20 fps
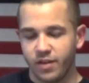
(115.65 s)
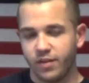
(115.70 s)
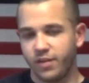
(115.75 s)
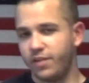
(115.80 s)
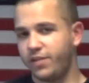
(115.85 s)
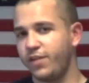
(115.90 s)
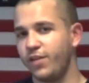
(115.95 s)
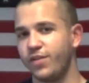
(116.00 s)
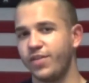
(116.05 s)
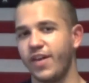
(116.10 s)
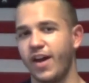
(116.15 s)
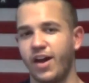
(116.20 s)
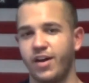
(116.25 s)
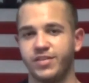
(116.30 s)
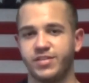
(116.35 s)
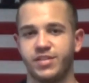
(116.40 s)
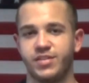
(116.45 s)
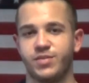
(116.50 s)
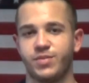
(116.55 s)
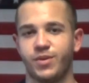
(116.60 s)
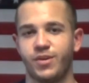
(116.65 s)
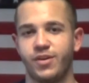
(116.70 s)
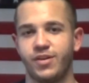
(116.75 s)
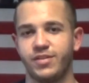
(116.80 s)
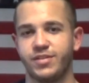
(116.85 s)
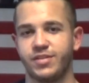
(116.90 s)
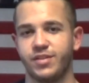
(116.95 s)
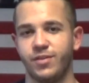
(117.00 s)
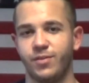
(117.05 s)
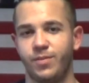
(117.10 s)
The 2000s would
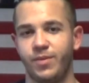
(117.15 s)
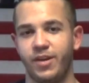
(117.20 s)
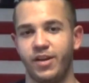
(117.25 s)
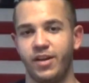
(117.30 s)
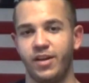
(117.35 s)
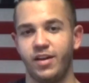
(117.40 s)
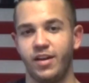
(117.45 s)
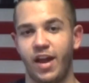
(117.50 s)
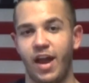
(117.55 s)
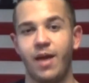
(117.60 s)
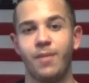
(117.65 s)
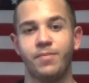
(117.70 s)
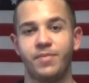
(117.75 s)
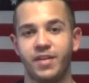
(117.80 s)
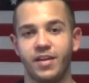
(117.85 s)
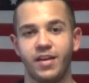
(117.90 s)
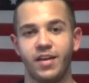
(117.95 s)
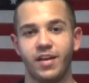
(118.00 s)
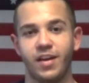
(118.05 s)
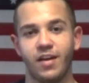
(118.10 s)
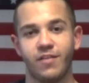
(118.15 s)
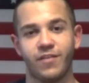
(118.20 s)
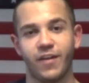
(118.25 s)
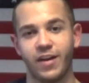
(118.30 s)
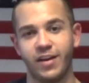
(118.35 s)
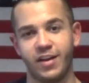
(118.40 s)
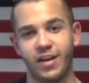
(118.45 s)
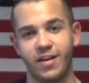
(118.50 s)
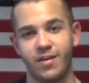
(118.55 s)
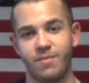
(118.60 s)
also be empty if I
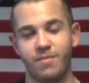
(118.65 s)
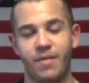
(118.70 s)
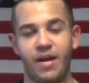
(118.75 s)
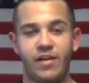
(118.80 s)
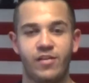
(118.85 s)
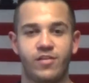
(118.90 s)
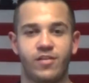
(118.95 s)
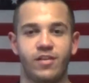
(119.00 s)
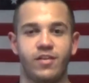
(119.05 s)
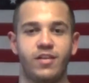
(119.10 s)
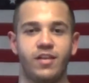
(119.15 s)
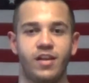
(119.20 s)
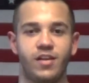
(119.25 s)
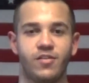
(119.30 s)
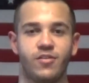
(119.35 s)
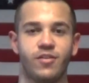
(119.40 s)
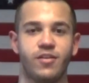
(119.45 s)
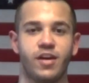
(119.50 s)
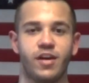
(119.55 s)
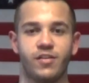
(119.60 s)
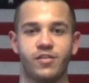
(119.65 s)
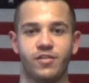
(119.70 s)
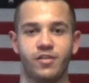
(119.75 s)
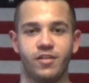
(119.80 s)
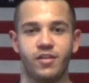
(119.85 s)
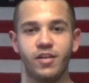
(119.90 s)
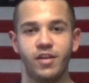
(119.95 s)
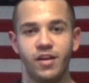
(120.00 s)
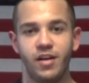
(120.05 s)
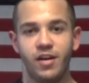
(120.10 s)
didn't mention the introduction
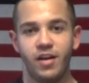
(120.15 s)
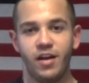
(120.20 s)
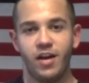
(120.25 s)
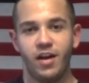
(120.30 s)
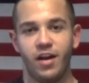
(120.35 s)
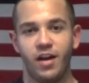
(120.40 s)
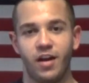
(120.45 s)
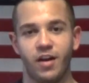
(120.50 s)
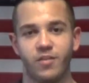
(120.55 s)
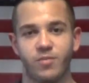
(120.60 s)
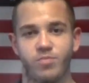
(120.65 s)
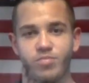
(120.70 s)
of